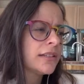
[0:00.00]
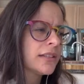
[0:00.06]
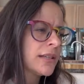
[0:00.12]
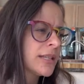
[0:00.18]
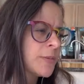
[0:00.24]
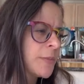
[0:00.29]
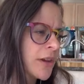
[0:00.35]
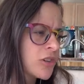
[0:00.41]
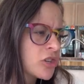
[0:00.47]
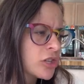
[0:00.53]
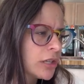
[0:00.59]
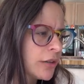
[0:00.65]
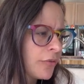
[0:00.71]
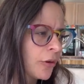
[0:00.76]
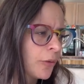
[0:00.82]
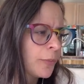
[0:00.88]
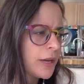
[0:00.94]
Especially
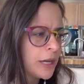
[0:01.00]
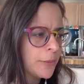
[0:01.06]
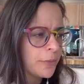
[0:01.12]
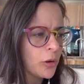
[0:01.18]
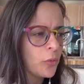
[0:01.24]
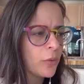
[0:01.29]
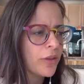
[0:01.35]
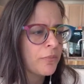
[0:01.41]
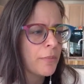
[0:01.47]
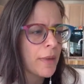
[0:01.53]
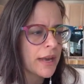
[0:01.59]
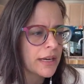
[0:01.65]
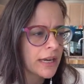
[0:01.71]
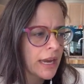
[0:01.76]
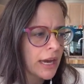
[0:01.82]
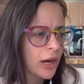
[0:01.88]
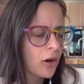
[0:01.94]
for People with
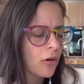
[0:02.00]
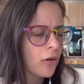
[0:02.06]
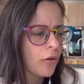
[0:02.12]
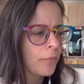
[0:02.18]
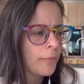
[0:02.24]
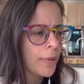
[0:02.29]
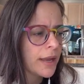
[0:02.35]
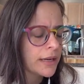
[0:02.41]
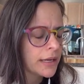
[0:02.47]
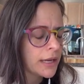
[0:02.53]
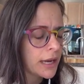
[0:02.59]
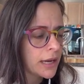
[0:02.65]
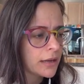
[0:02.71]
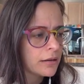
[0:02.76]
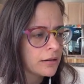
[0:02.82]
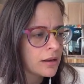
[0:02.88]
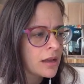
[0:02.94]
Medicare or
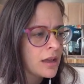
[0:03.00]
Medicaid.